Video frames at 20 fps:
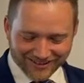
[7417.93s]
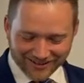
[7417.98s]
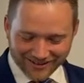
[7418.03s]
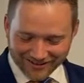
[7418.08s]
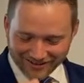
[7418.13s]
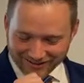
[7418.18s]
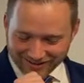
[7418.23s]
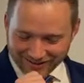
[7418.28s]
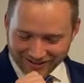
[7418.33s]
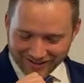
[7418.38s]

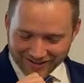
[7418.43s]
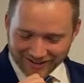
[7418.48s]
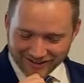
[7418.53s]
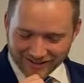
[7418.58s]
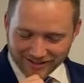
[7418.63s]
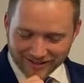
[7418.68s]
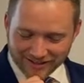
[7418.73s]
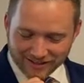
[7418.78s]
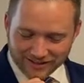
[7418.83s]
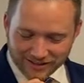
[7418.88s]
Okay.
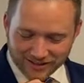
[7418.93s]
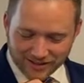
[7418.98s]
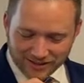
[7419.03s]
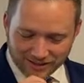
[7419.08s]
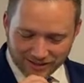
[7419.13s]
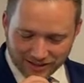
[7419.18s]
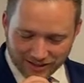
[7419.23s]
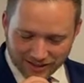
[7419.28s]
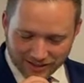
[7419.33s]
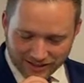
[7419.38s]

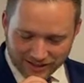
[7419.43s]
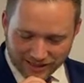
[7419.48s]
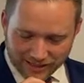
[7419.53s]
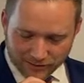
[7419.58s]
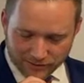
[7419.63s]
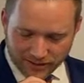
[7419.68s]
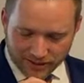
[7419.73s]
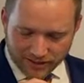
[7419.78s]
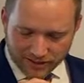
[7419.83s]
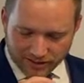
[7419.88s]

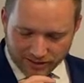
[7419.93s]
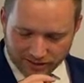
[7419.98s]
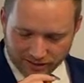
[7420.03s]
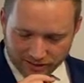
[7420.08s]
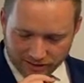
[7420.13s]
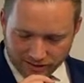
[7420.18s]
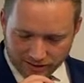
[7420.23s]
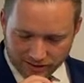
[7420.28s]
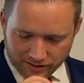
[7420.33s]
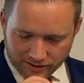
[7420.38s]

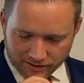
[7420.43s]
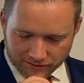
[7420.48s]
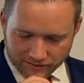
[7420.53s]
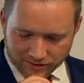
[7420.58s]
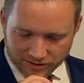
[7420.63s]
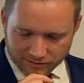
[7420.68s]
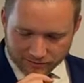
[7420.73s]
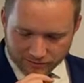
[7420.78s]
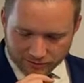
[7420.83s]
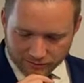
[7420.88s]
Debbie, do you have a
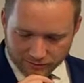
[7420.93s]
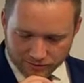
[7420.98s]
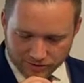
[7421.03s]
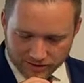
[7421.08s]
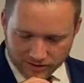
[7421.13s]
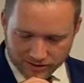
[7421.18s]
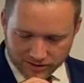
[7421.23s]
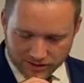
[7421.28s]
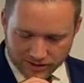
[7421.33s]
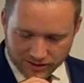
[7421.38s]
similar
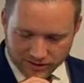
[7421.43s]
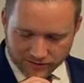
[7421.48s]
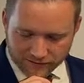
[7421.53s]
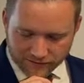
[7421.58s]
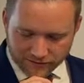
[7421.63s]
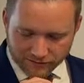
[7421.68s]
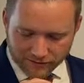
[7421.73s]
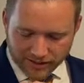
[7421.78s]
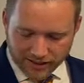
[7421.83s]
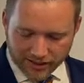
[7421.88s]
presentation
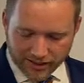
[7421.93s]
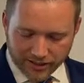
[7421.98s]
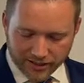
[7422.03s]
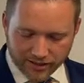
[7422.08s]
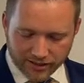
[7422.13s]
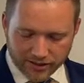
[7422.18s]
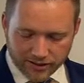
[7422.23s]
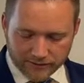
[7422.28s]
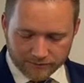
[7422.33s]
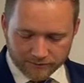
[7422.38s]
for Medicare?
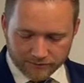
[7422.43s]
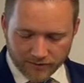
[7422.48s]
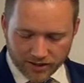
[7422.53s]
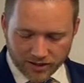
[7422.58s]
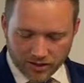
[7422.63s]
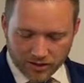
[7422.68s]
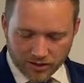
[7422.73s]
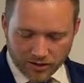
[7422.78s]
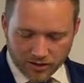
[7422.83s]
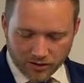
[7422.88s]

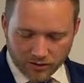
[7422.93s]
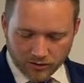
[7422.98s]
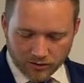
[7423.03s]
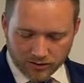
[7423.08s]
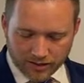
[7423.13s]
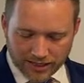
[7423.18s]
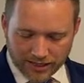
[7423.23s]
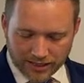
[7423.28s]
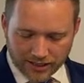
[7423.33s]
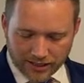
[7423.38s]
No,
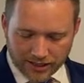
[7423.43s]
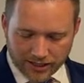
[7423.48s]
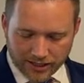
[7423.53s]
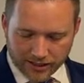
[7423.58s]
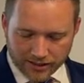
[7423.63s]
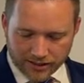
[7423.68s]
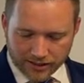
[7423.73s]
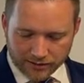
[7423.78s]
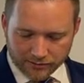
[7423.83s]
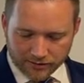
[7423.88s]
not
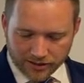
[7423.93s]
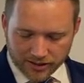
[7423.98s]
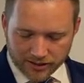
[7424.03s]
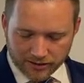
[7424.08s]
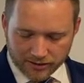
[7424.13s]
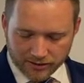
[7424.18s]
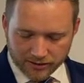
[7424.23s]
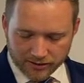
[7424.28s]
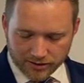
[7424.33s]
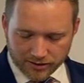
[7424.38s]
yet, Debbie.
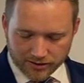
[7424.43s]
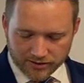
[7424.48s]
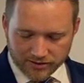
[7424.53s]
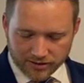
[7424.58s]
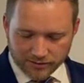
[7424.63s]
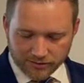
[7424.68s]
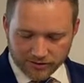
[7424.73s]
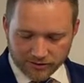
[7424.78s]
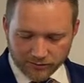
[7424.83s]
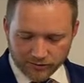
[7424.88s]
It's
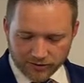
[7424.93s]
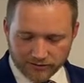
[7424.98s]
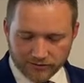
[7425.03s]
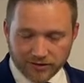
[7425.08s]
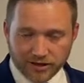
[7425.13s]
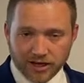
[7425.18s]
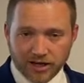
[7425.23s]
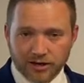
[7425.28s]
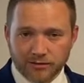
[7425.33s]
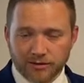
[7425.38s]
something we've
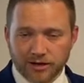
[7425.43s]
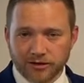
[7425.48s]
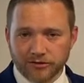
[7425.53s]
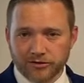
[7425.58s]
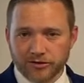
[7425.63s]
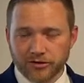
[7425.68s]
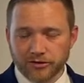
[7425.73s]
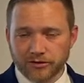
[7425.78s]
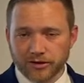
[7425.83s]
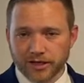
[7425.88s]
thought about
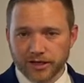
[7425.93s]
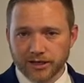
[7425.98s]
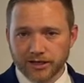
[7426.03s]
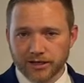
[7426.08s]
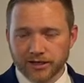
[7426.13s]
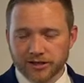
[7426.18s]
doing.